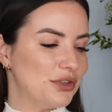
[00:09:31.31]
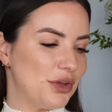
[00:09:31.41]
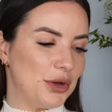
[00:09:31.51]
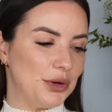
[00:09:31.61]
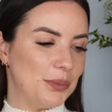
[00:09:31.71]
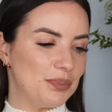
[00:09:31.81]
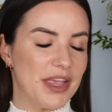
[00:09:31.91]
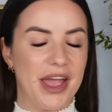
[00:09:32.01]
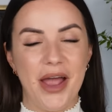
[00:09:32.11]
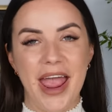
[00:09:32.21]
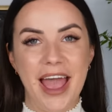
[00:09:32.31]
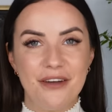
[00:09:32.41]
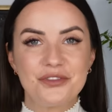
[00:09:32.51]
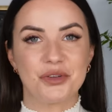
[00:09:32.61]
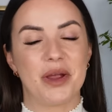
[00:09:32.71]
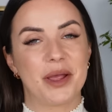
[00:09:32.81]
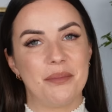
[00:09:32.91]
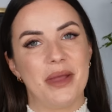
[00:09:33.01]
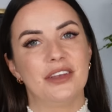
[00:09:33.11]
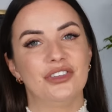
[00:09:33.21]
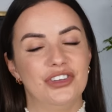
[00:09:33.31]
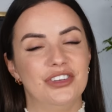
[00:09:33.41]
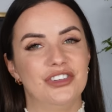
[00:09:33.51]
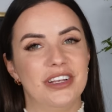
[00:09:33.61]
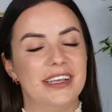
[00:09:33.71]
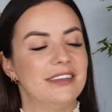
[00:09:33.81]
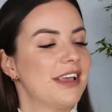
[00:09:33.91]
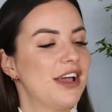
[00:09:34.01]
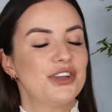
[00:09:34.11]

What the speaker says: So yeah, I have to recommend Gingerlise.